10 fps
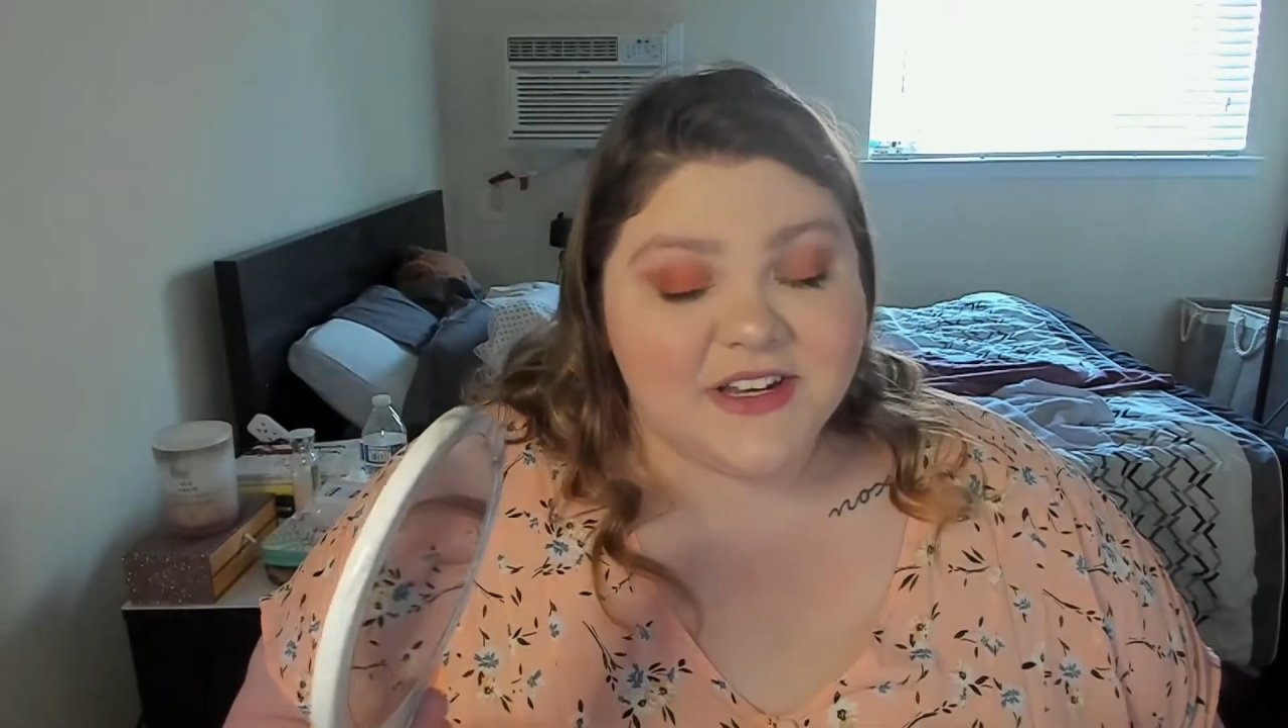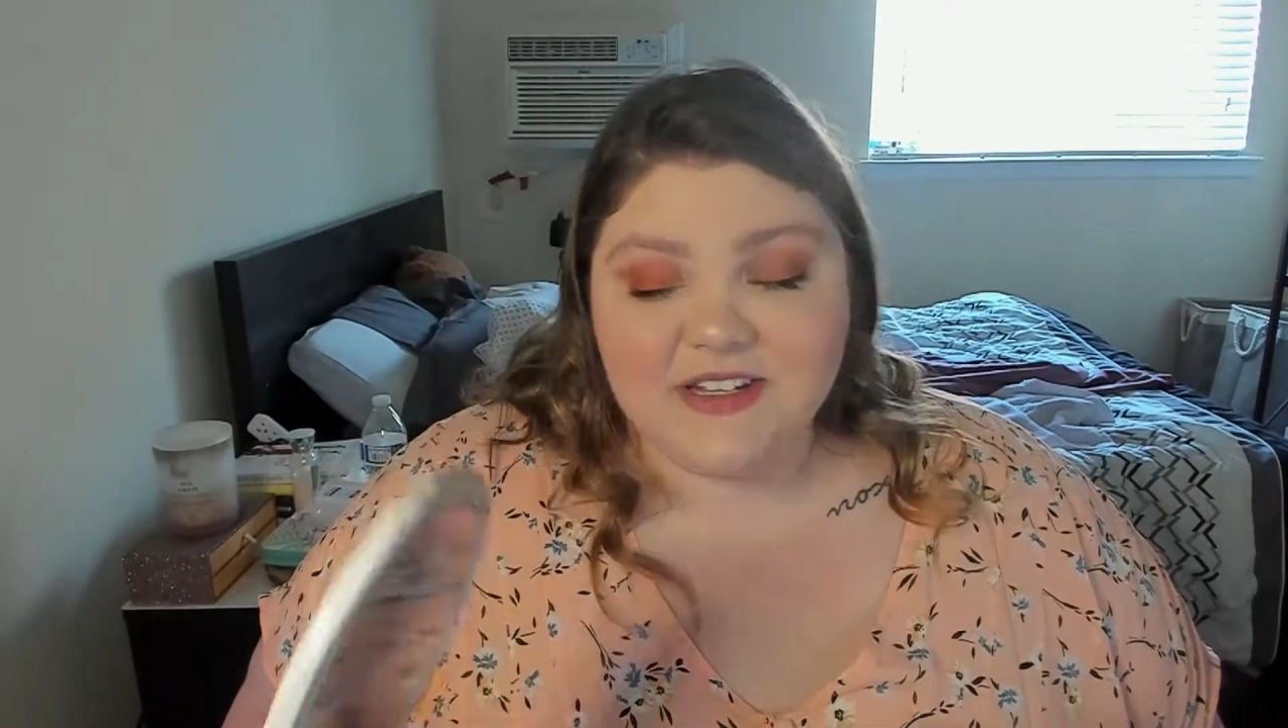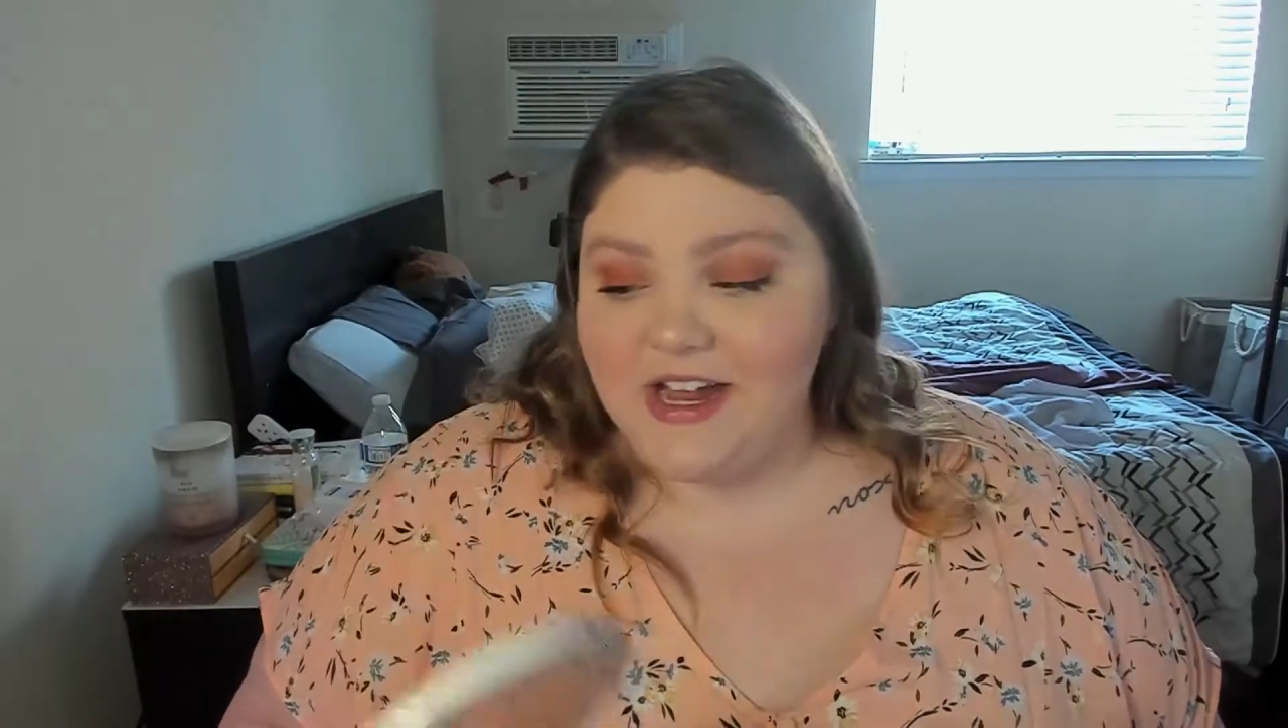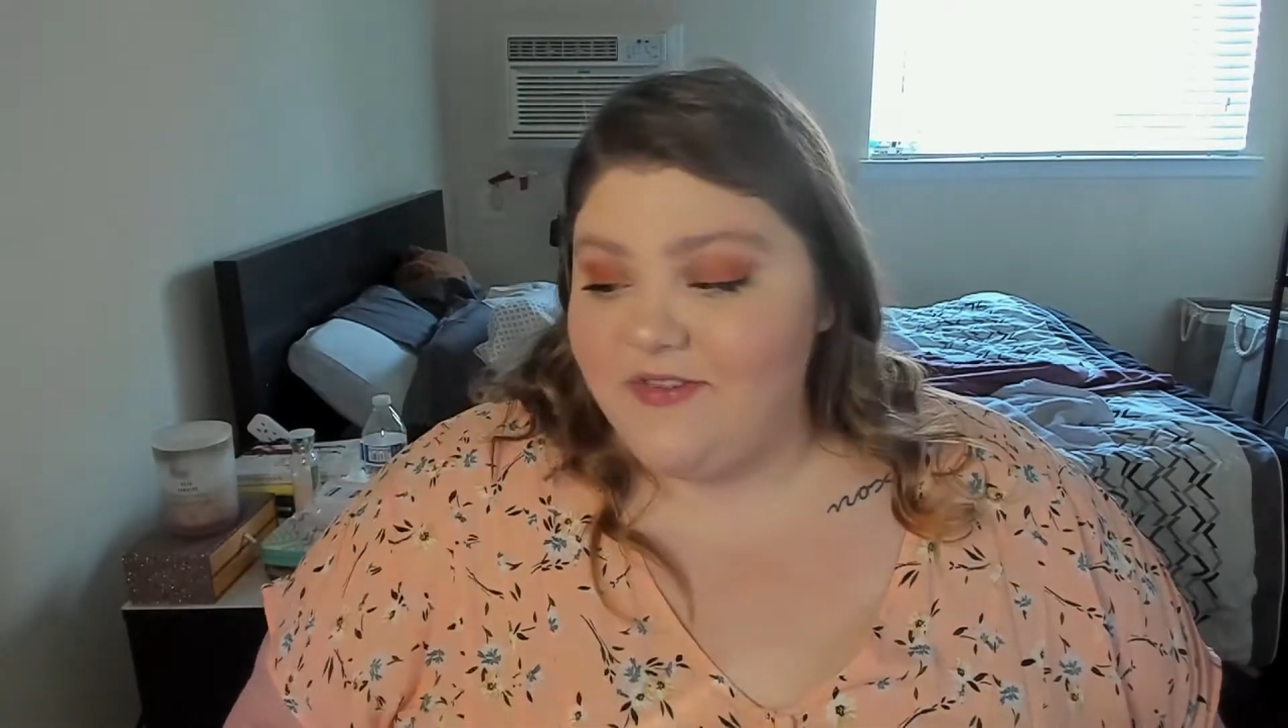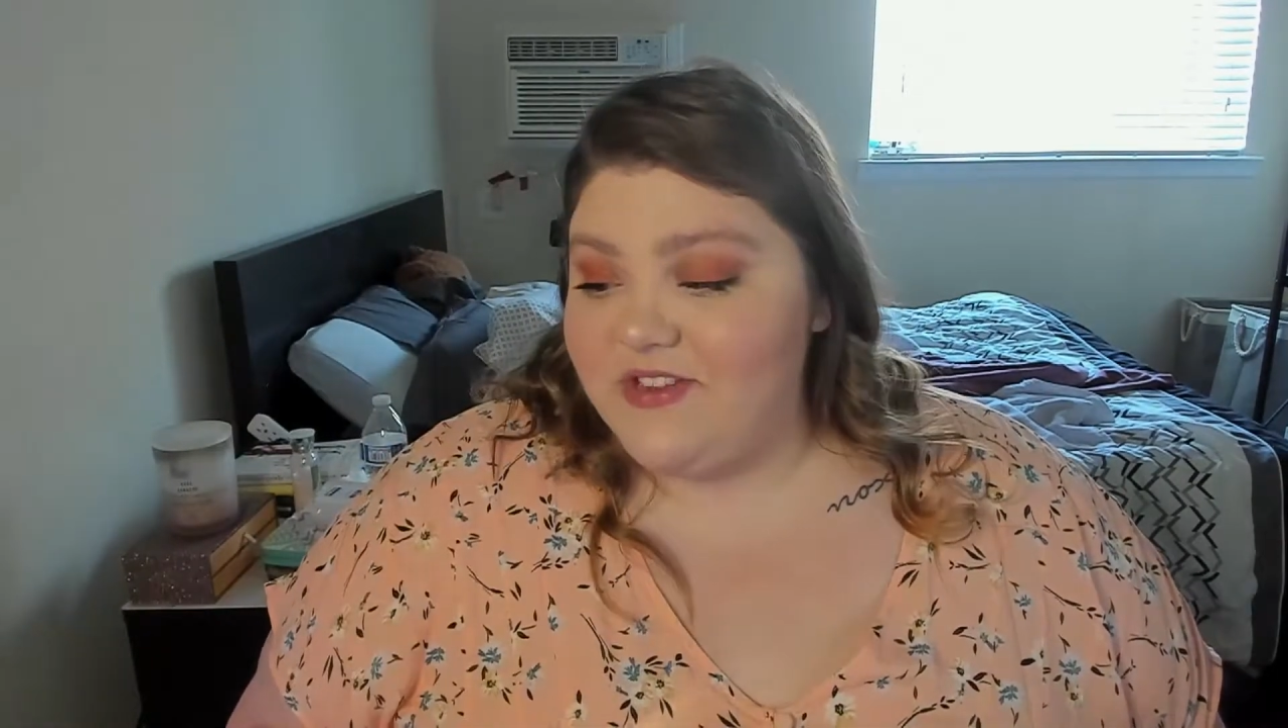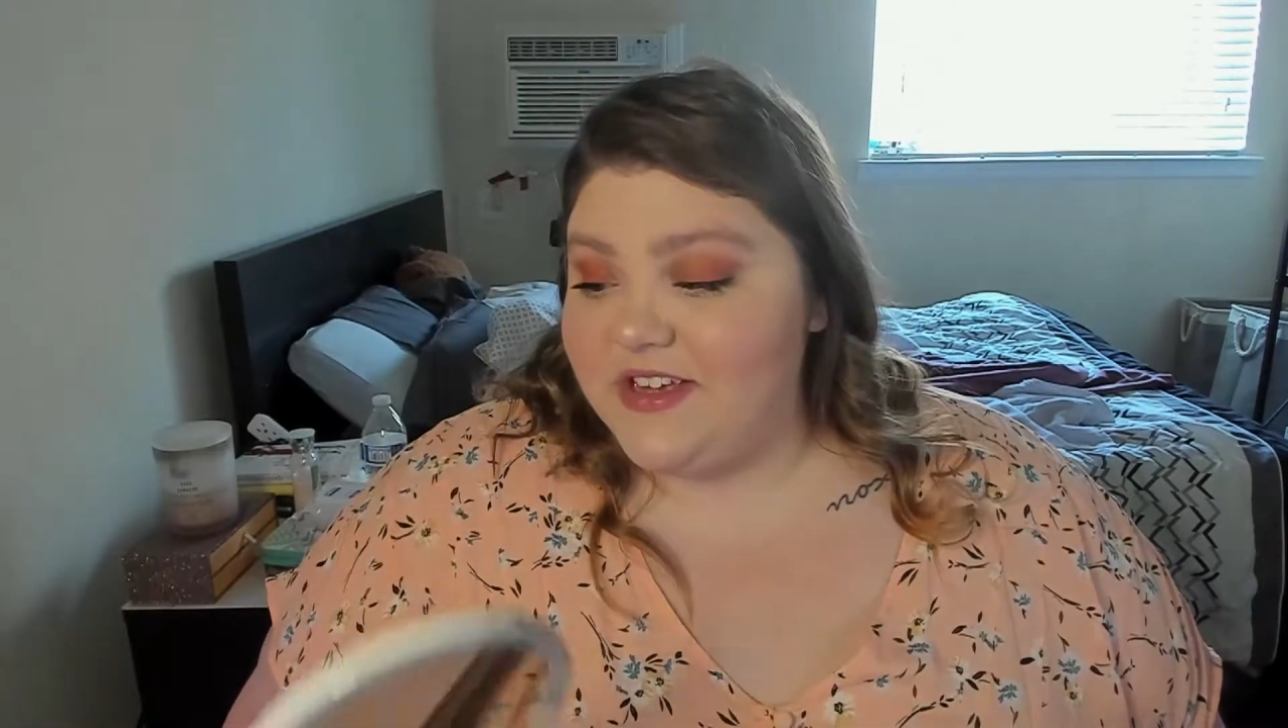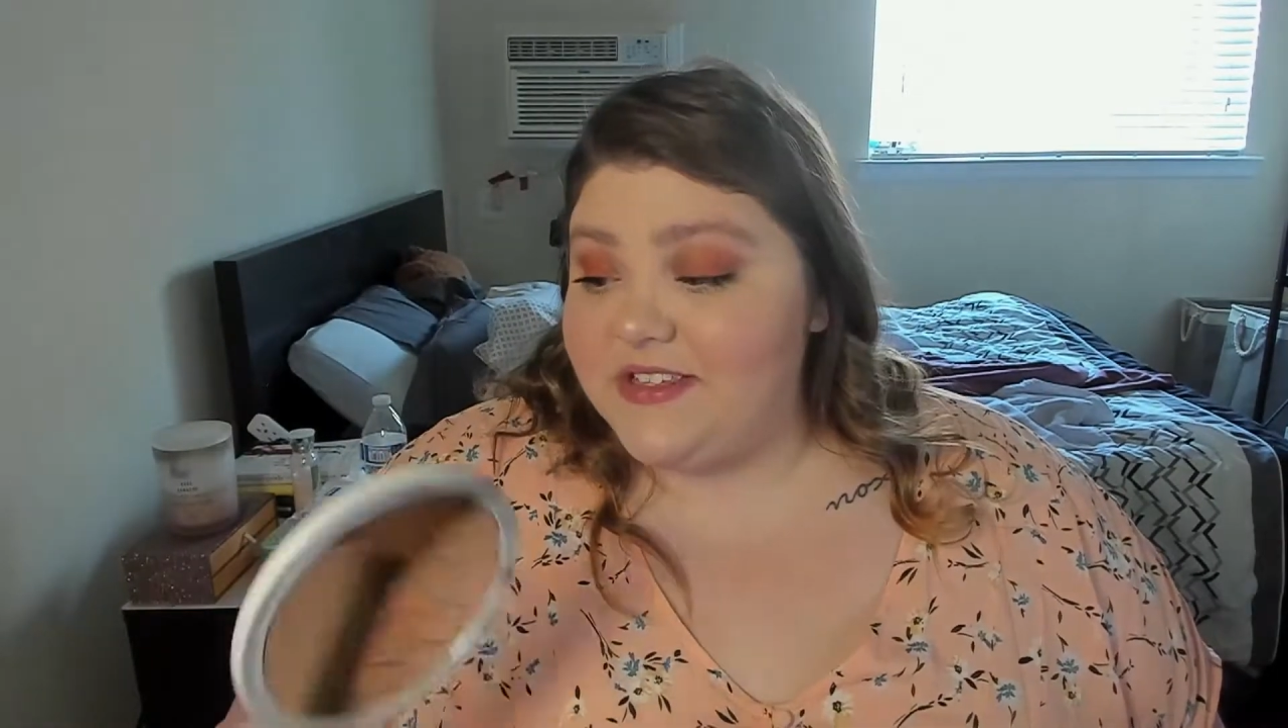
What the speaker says: to have this,